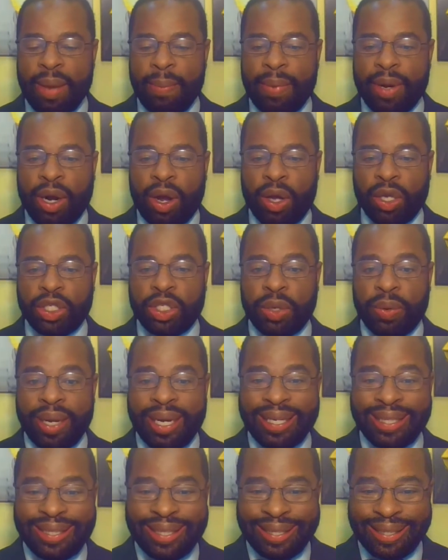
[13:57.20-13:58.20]
but also
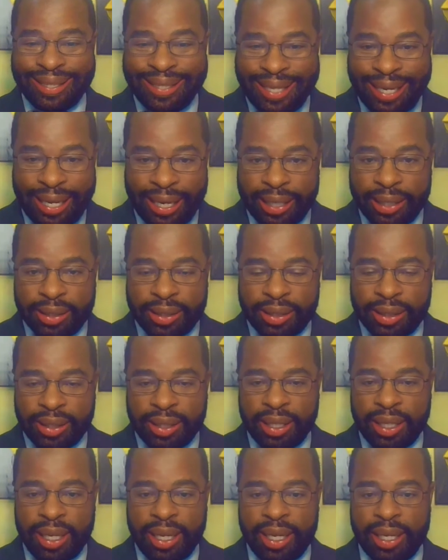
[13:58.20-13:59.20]
in its intent.
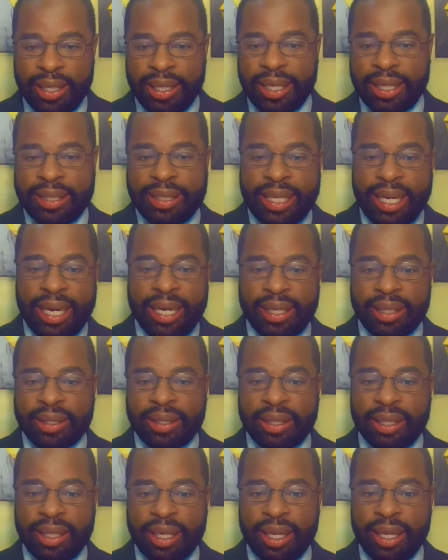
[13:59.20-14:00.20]
The intent
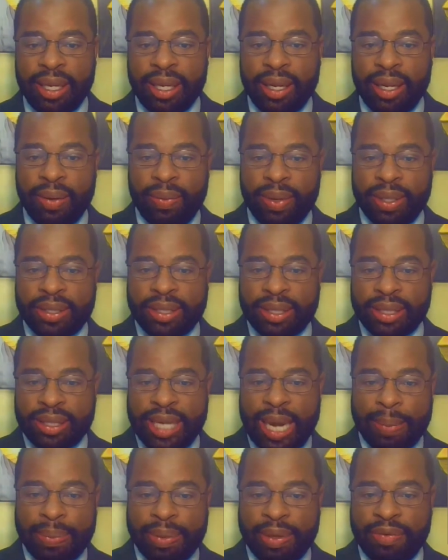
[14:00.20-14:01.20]
was to
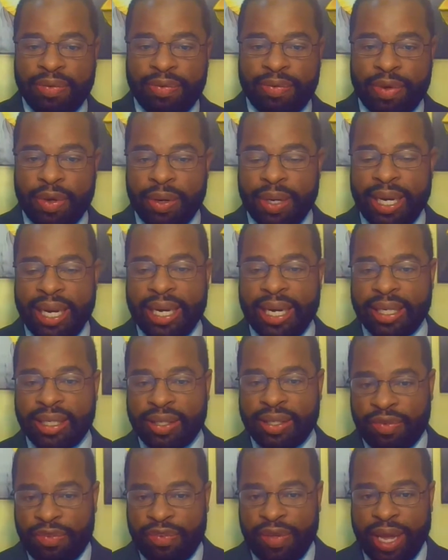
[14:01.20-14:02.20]
stop them from voting. In its
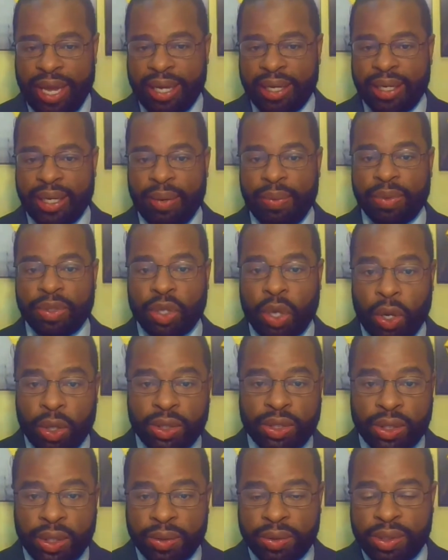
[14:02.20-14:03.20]
effect, it was
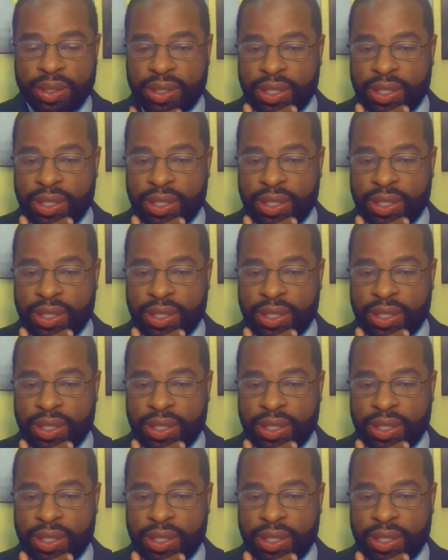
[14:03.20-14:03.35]
also to